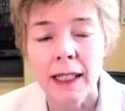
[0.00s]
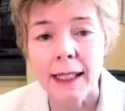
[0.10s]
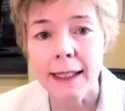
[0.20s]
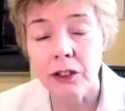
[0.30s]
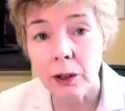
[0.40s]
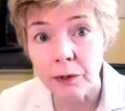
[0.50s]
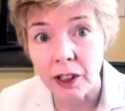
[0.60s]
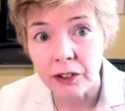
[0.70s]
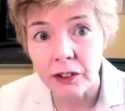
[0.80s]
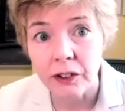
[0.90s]
in some
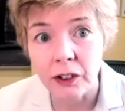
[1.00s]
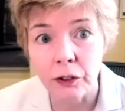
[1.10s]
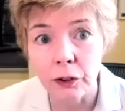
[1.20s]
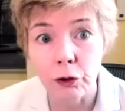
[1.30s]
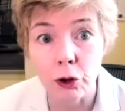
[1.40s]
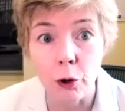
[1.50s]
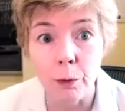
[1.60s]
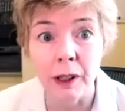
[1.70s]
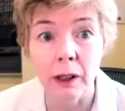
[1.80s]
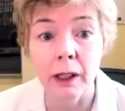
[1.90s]
senses, it's a
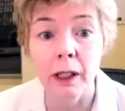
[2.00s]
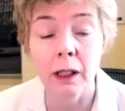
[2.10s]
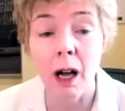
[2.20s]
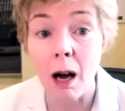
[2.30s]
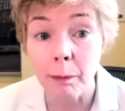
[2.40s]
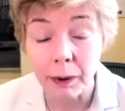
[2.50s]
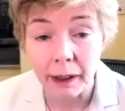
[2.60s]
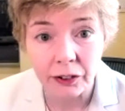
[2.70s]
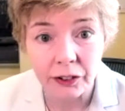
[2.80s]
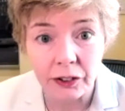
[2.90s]
genomically
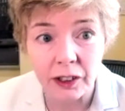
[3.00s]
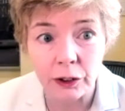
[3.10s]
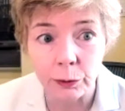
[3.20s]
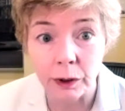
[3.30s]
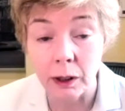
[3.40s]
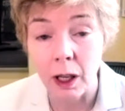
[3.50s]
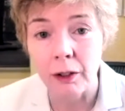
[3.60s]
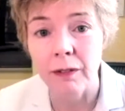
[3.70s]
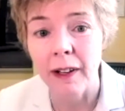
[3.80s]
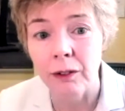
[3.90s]
complex disease with a
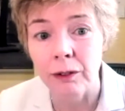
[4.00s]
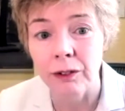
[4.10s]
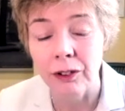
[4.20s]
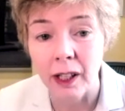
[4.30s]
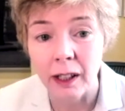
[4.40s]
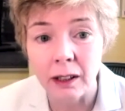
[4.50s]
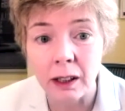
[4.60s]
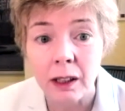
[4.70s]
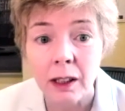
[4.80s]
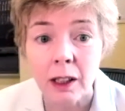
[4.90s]
lot of
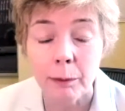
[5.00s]
heterogeneity,